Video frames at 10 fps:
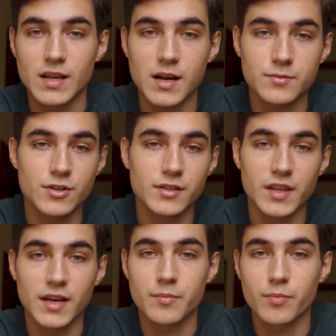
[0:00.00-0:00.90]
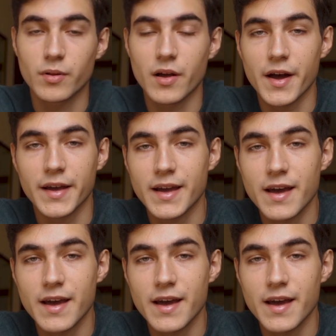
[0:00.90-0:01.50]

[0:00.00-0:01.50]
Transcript: I'm sure they apply